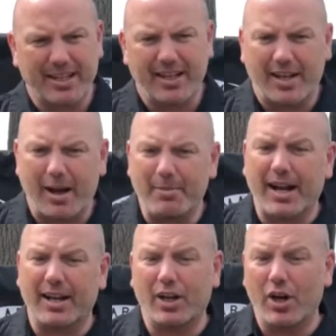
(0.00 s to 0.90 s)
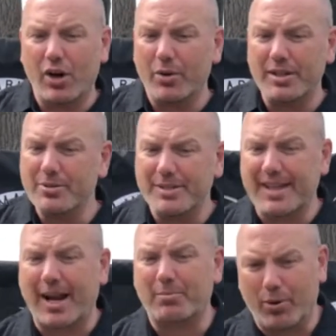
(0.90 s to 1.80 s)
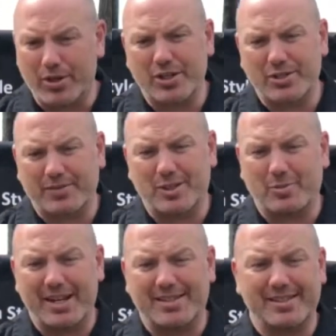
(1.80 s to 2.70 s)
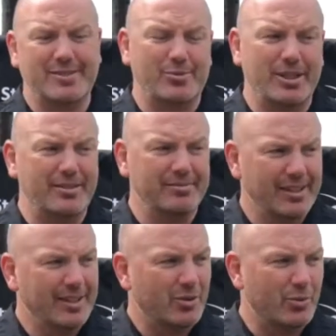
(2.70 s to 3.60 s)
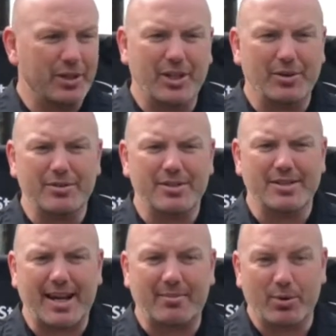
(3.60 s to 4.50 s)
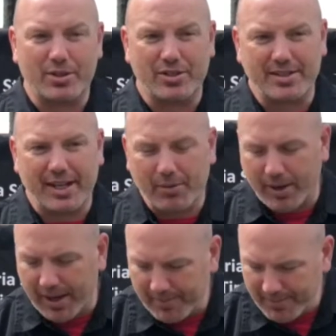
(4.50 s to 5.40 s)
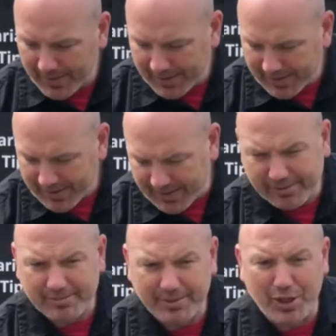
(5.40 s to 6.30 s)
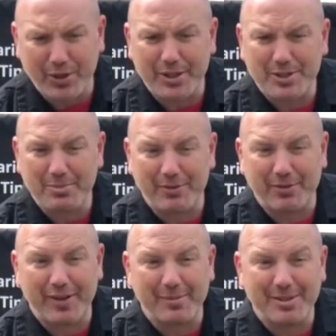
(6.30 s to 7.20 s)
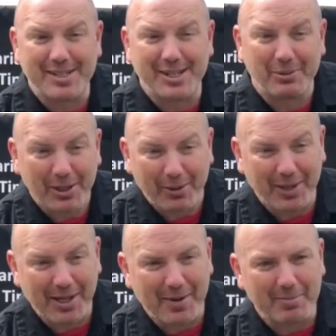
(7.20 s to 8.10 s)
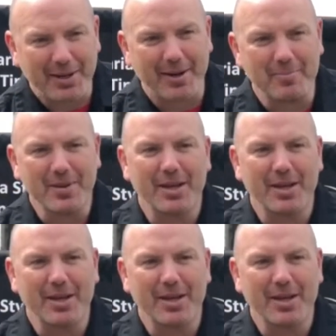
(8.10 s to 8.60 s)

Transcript: Now, I'm not going to go into exact portions for the spices. We really don't use exact portions anyway. And you know, there's a bit of a family secret we don't want to give up here.